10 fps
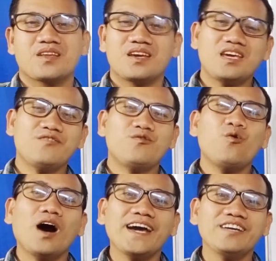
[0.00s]
If
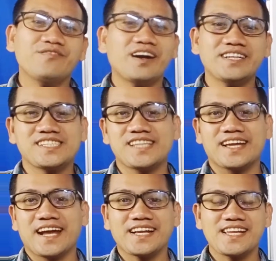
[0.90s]
y varies
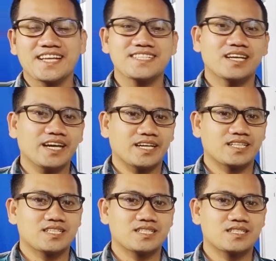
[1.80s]
directly as
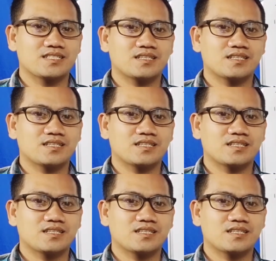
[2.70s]
x,